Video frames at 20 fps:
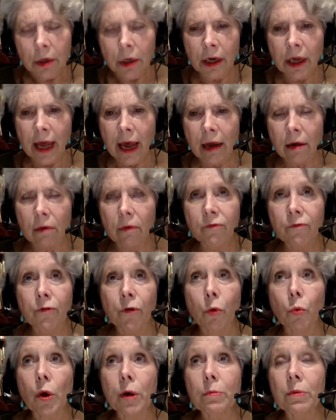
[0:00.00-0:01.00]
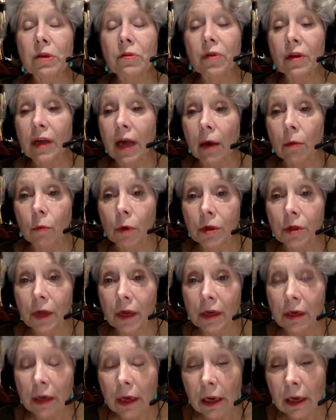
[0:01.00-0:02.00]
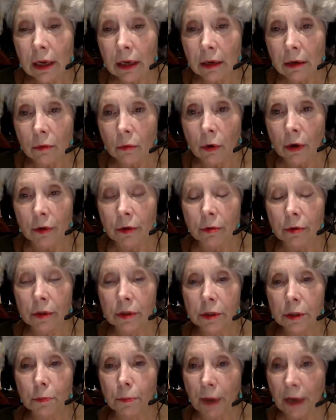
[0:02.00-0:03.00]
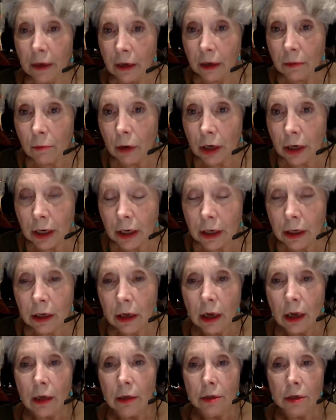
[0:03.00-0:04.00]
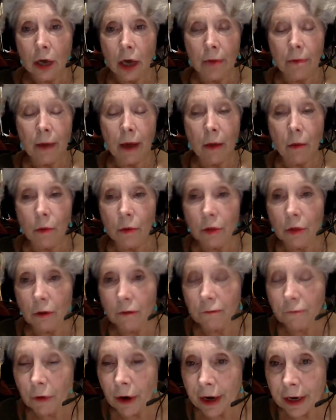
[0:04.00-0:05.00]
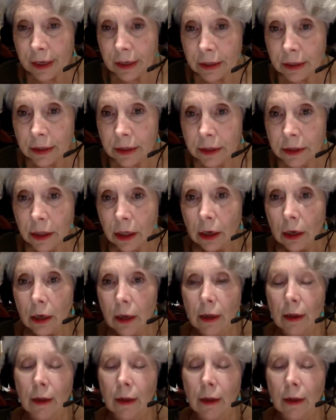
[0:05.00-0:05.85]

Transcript: to get for women to get what they need, whether it's spending money, time out with their friends.